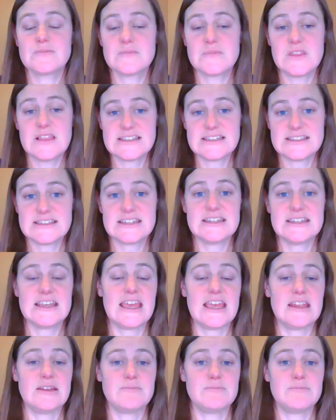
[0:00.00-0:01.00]
listen
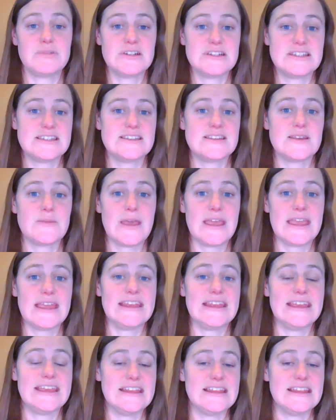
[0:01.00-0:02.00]
and
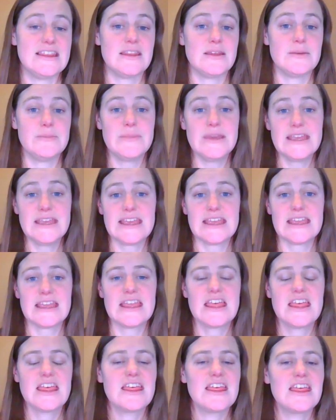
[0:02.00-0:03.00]
participate in the
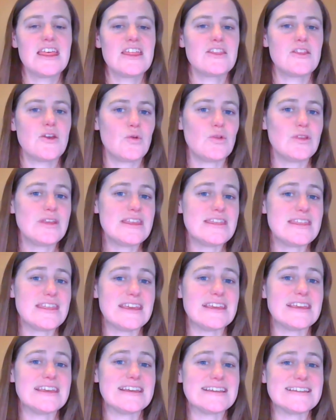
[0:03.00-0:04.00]
meeting. The only
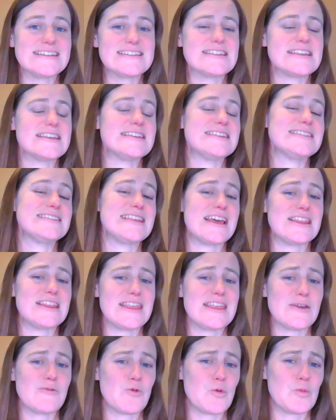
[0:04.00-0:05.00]
thing is that
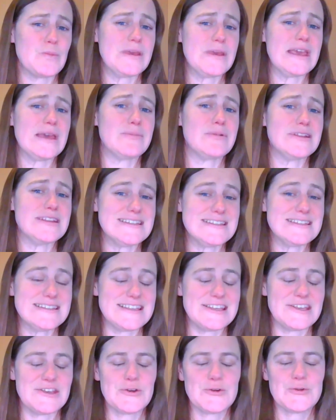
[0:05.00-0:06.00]
they won't be able to
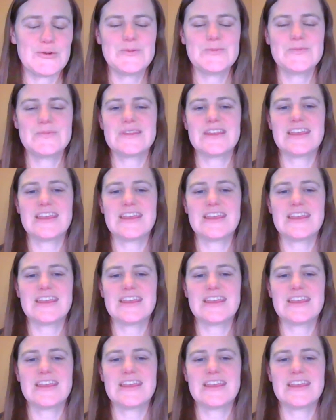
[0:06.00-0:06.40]
see you.